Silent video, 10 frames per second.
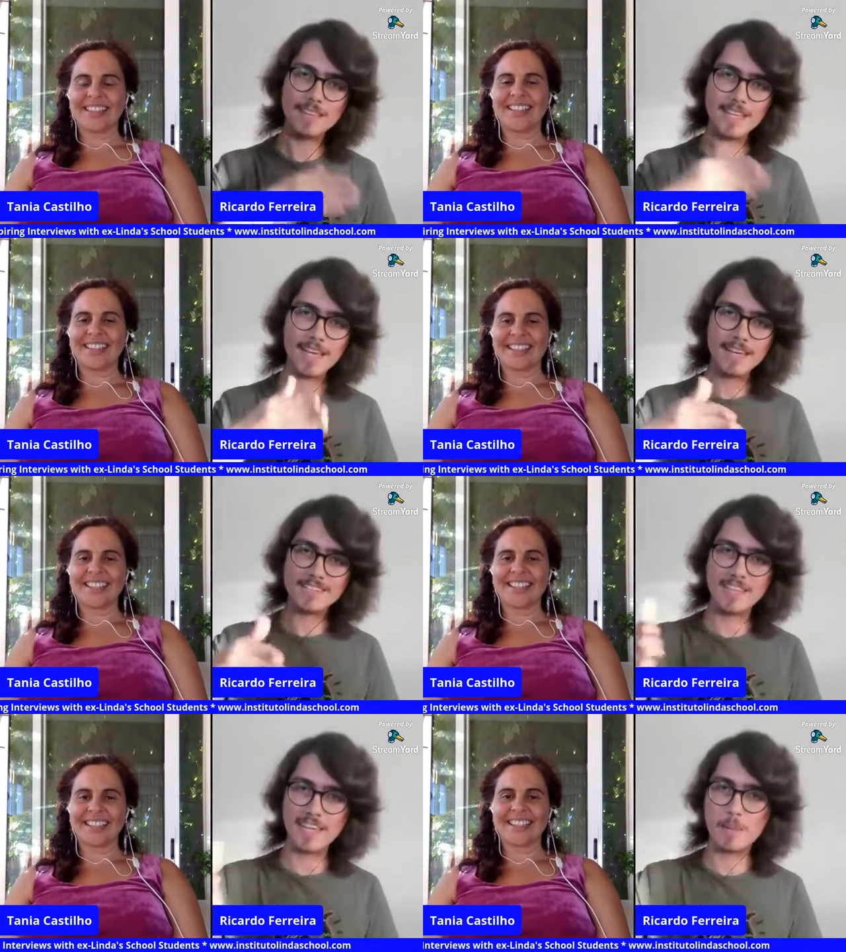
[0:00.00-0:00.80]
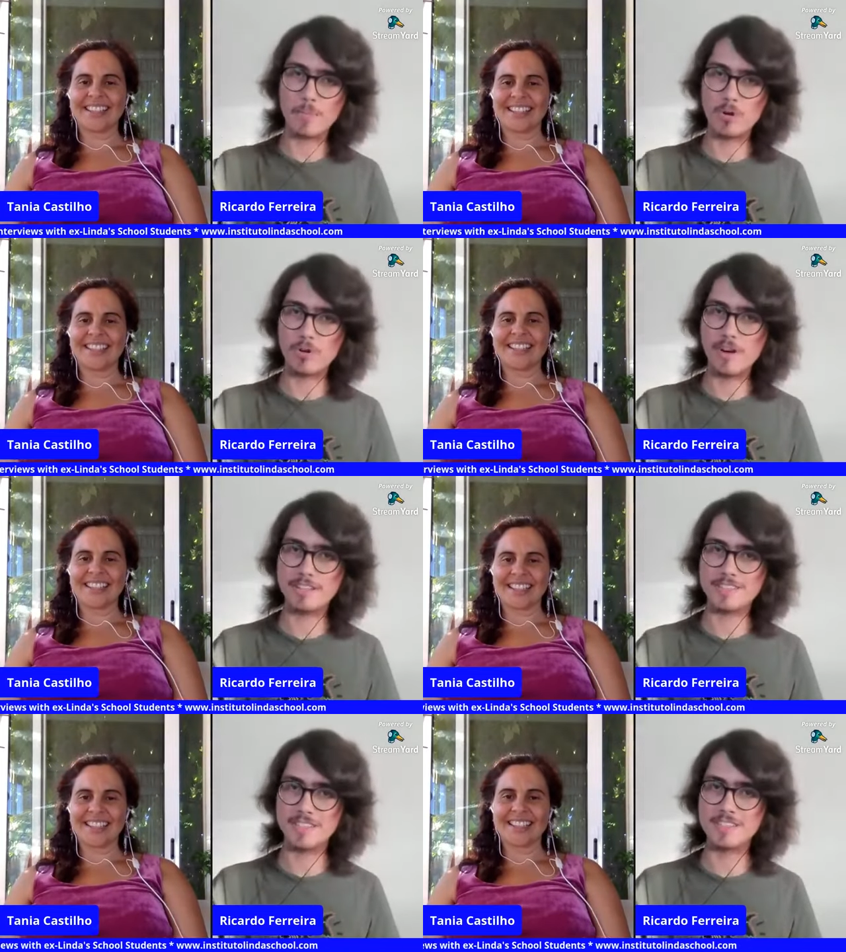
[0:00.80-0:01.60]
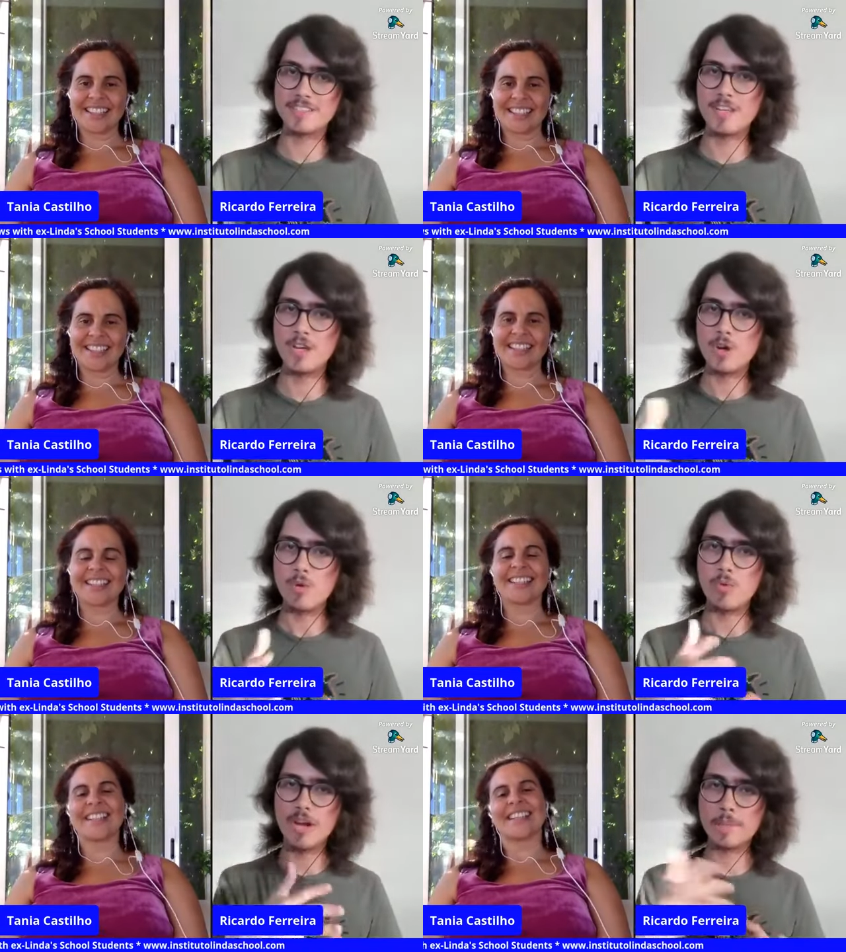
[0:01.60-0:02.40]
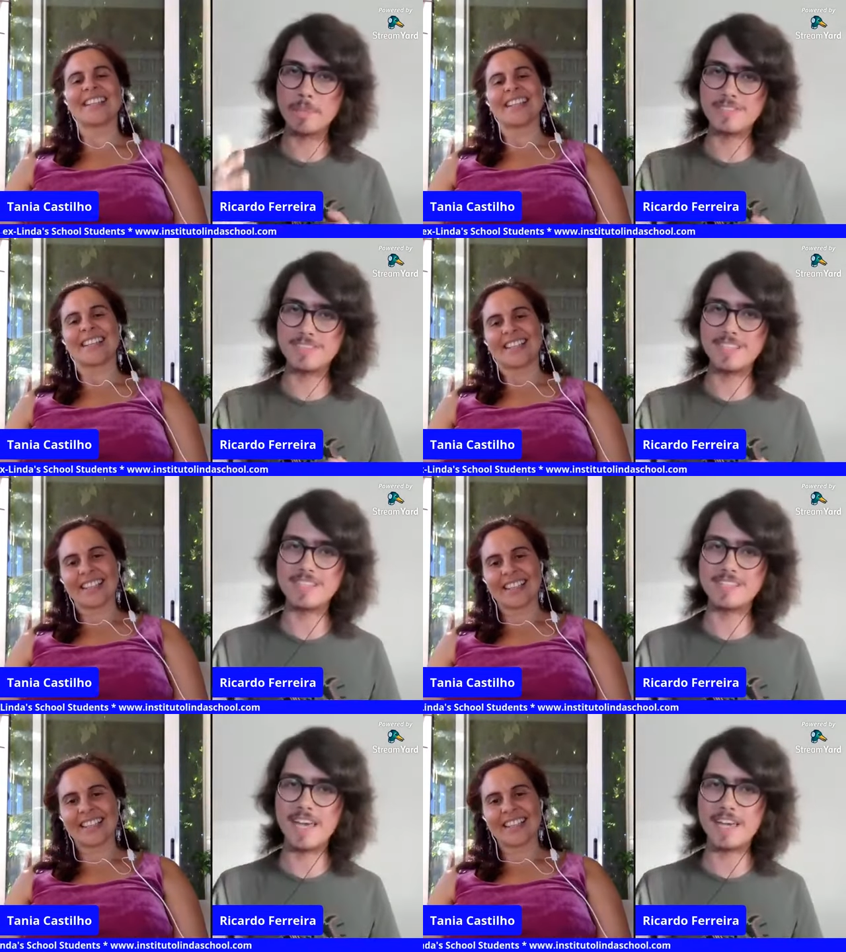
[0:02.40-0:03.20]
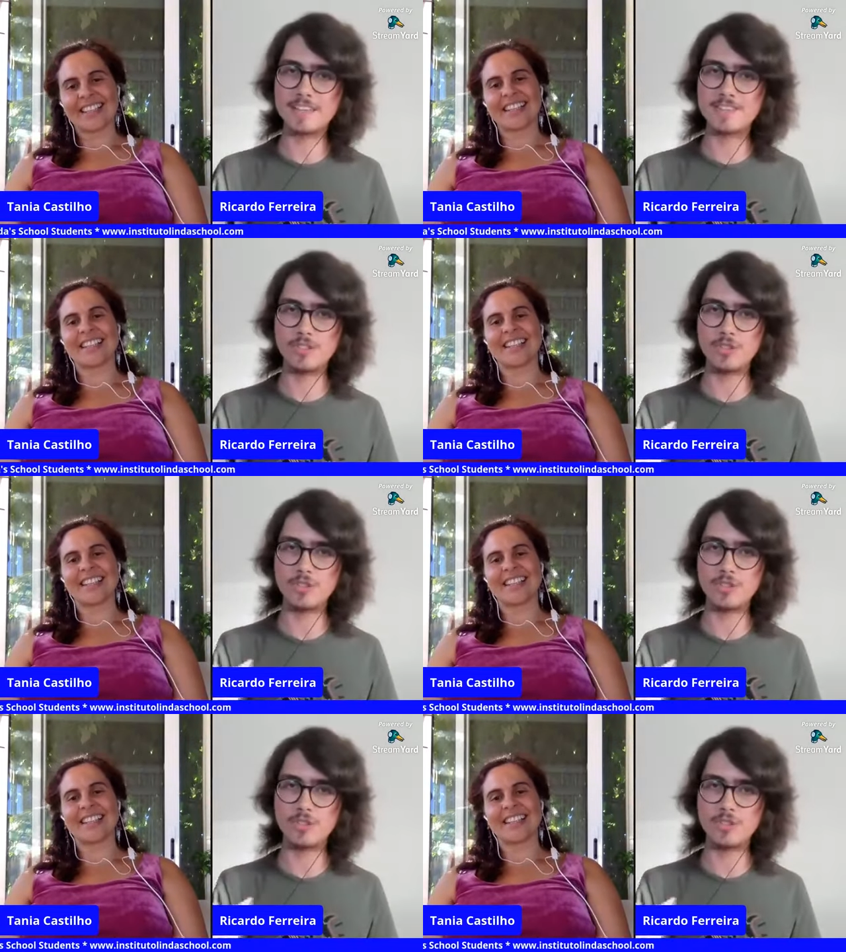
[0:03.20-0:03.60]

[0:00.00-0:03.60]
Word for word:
Speaker 1: And then as the game progresses, what happens is that